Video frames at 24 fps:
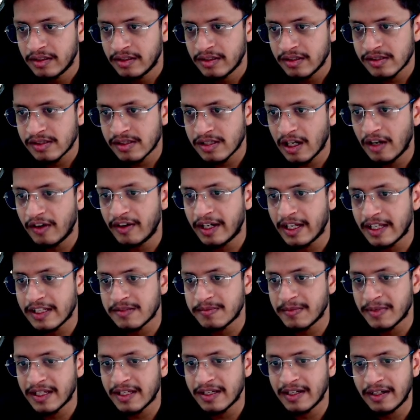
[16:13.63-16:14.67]
so now it has
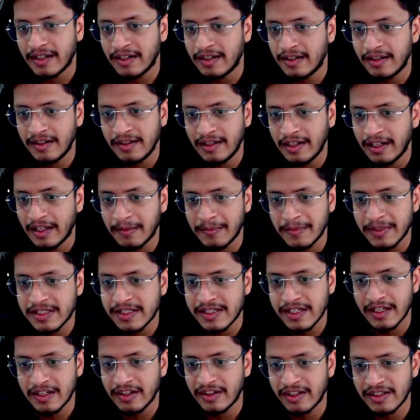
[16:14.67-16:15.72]
made like
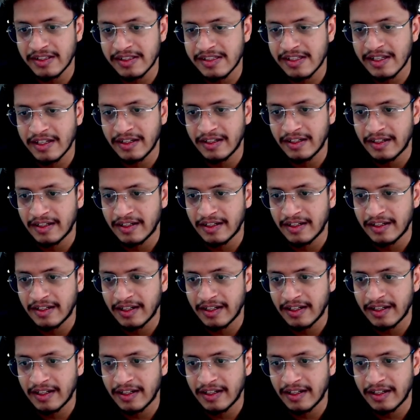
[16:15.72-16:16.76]
mistake. You can see it like
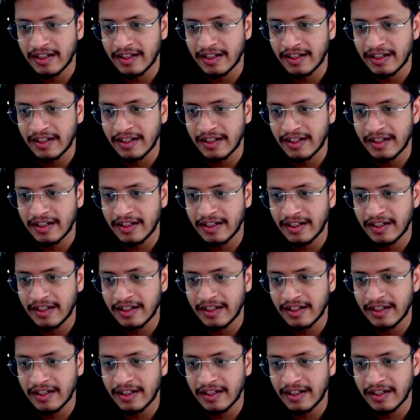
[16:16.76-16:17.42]
this is crazy.